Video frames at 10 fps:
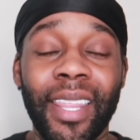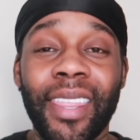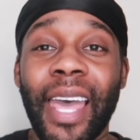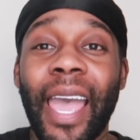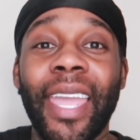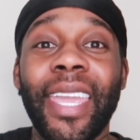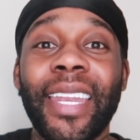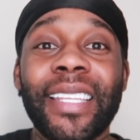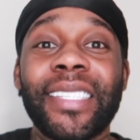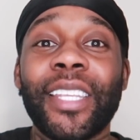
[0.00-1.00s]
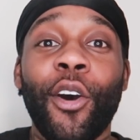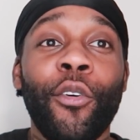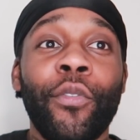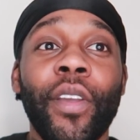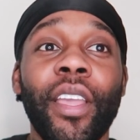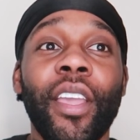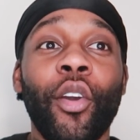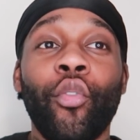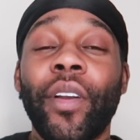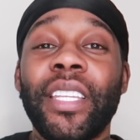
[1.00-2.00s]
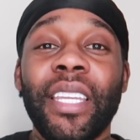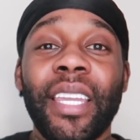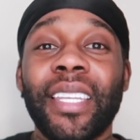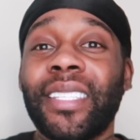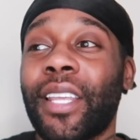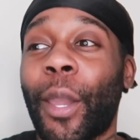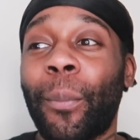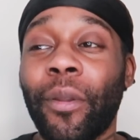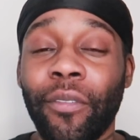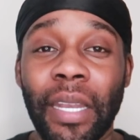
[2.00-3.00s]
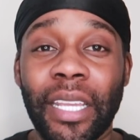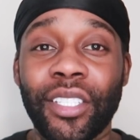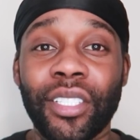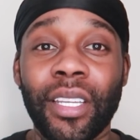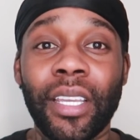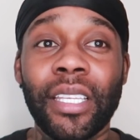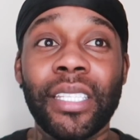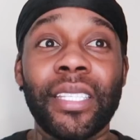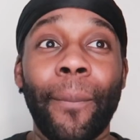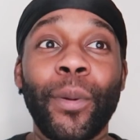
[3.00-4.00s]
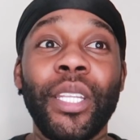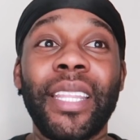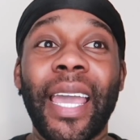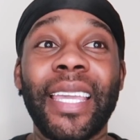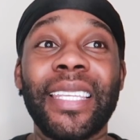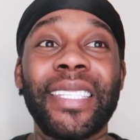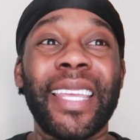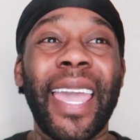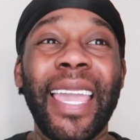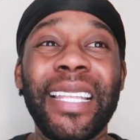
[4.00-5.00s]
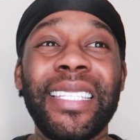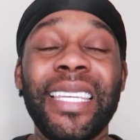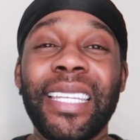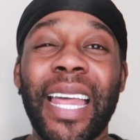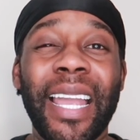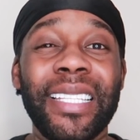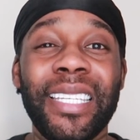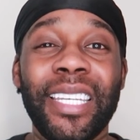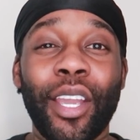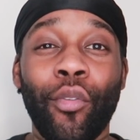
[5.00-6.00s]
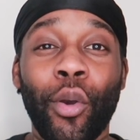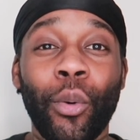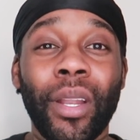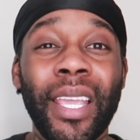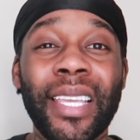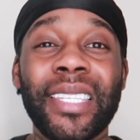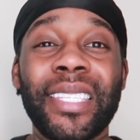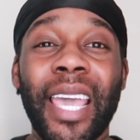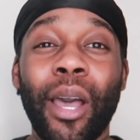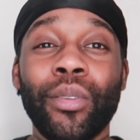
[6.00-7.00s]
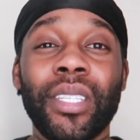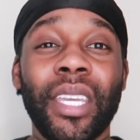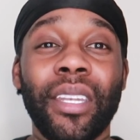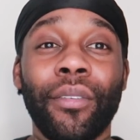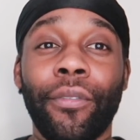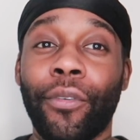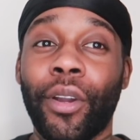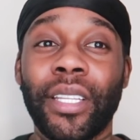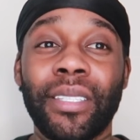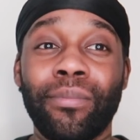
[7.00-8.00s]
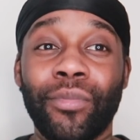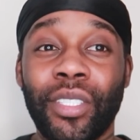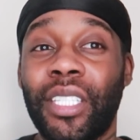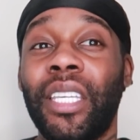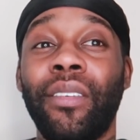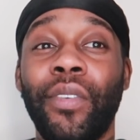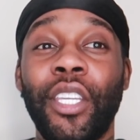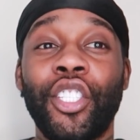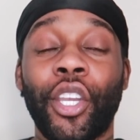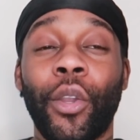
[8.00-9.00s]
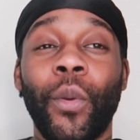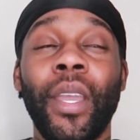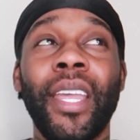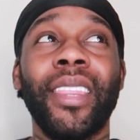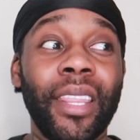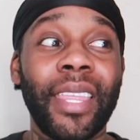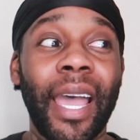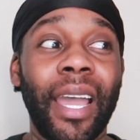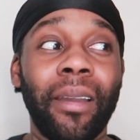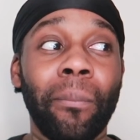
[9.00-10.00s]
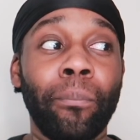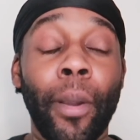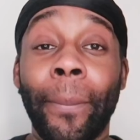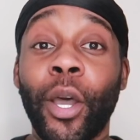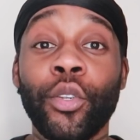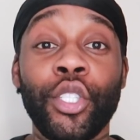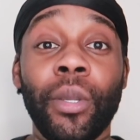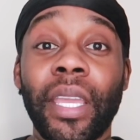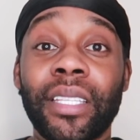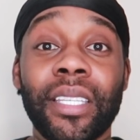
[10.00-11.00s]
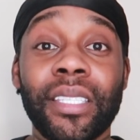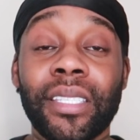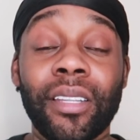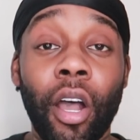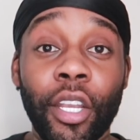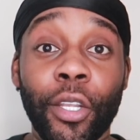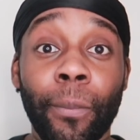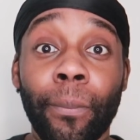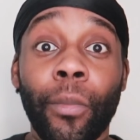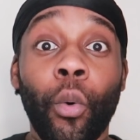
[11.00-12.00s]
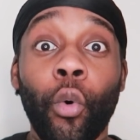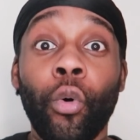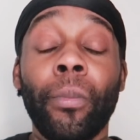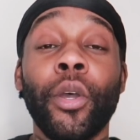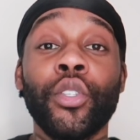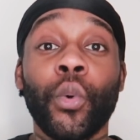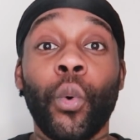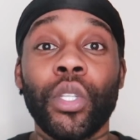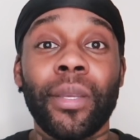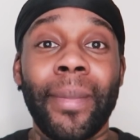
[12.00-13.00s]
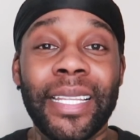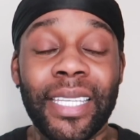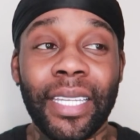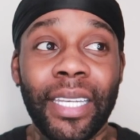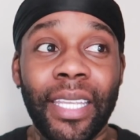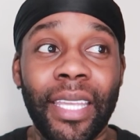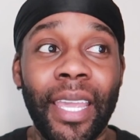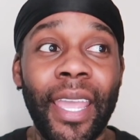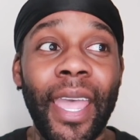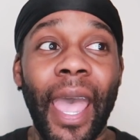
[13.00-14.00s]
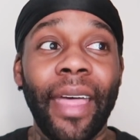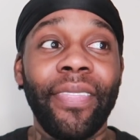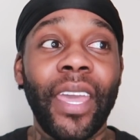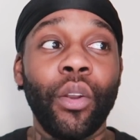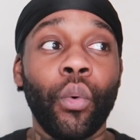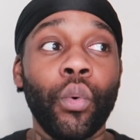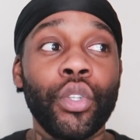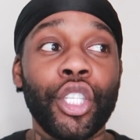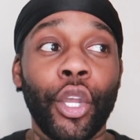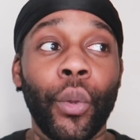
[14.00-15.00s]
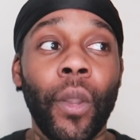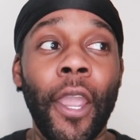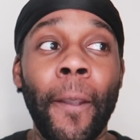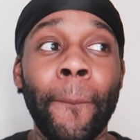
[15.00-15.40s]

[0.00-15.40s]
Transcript: That in itself already is a privilege. Somebody that is 18, 19-year-old scouted for a TV show that propels you into stardom almost automatically, and then also